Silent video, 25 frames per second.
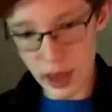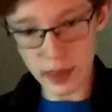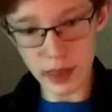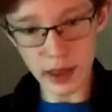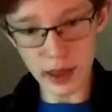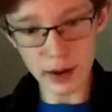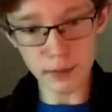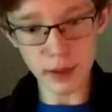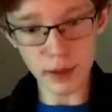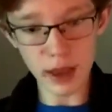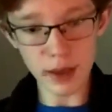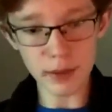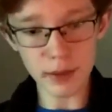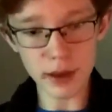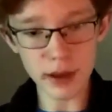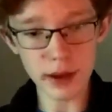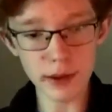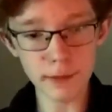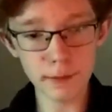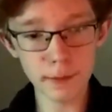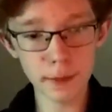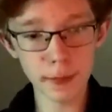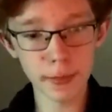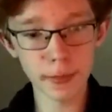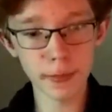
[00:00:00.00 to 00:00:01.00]
And then
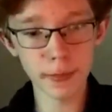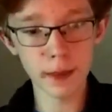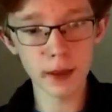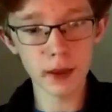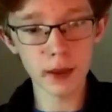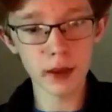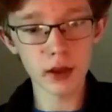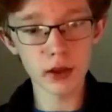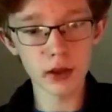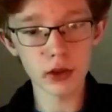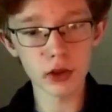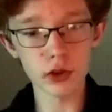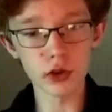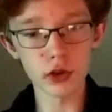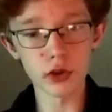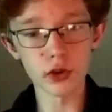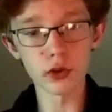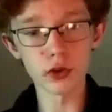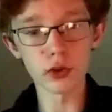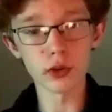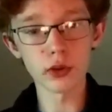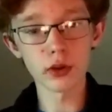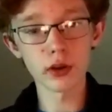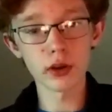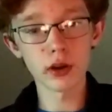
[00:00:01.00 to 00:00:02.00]
maybe
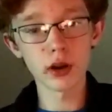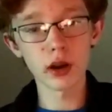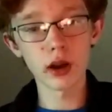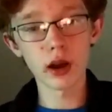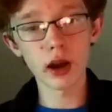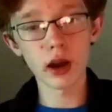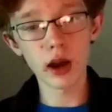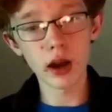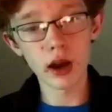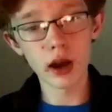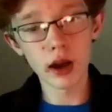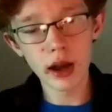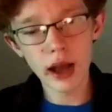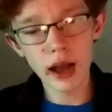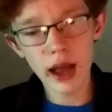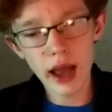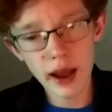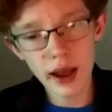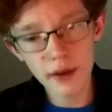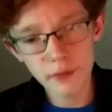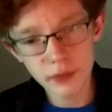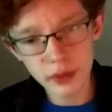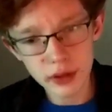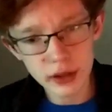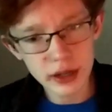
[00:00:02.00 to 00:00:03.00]
you
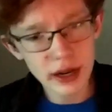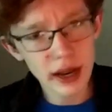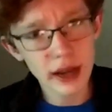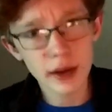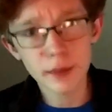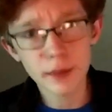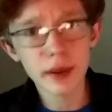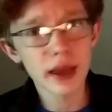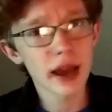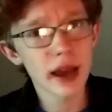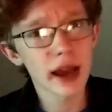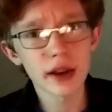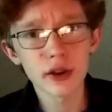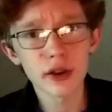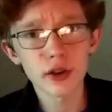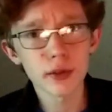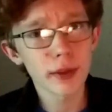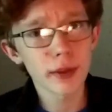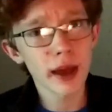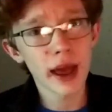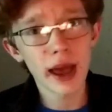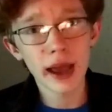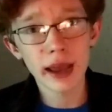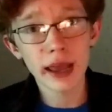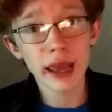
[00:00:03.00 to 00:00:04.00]
have the deck behind your
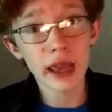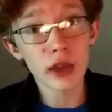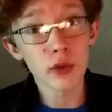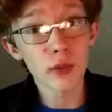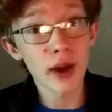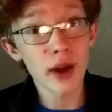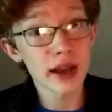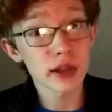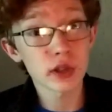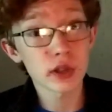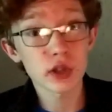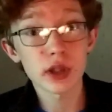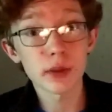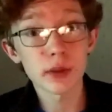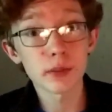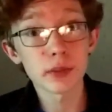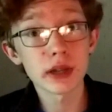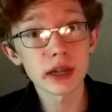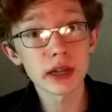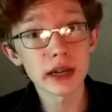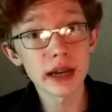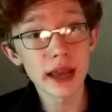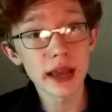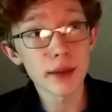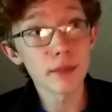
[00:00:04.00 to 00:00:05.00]
back and you ask them
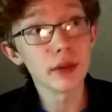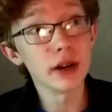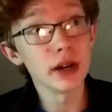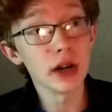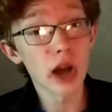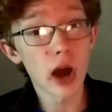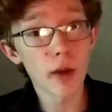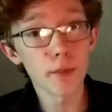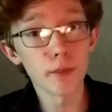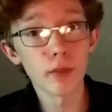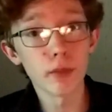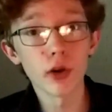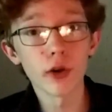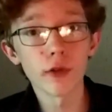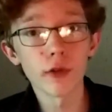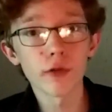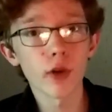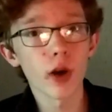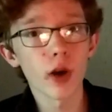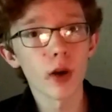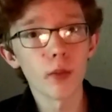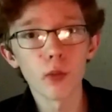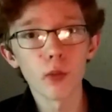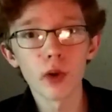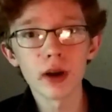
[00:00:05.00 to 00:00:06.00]
to name a number
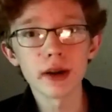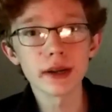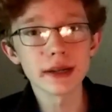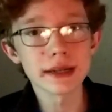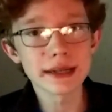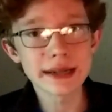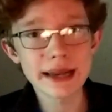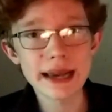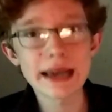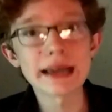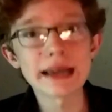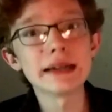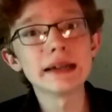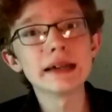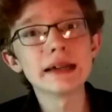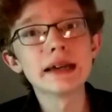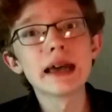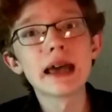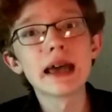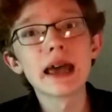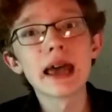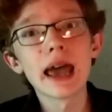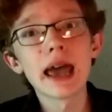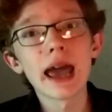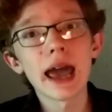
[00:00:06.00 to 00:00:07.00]
from 1 to 10.
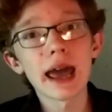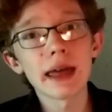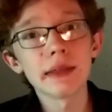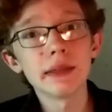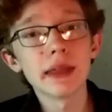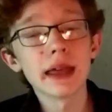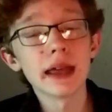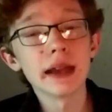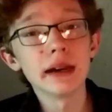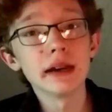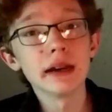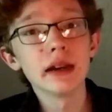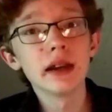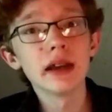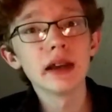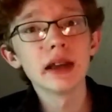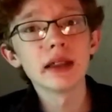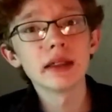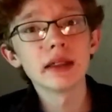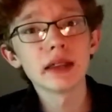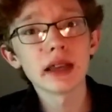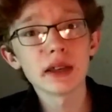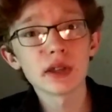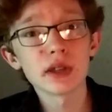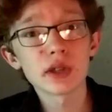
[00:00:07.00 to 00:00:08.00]
And then
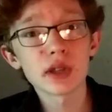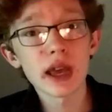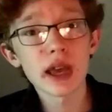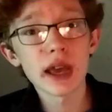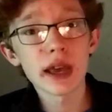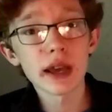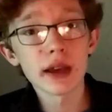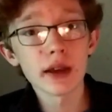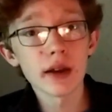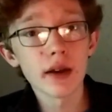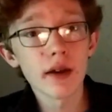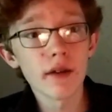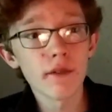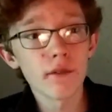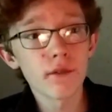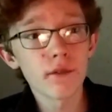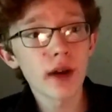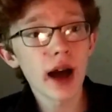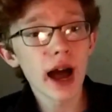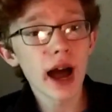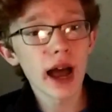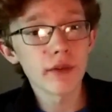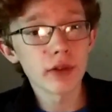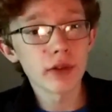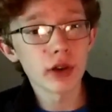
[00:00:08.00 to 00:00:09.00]
they say
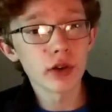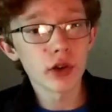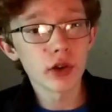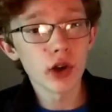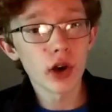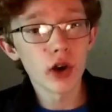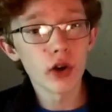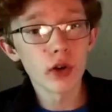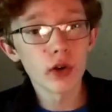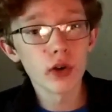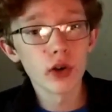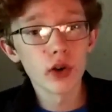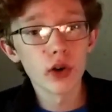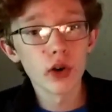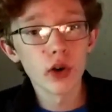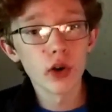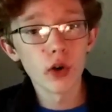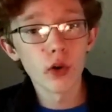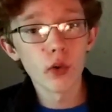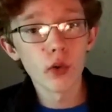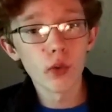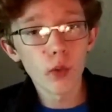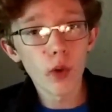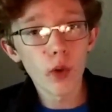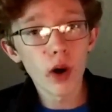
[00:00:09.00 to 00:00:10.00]
5 and you go
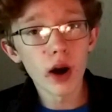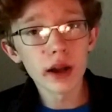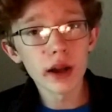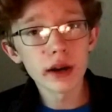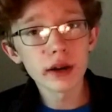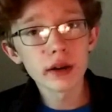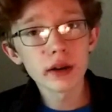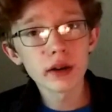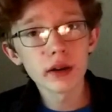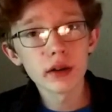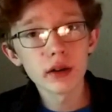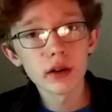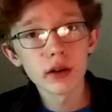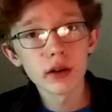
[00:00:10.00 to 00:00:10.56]
1,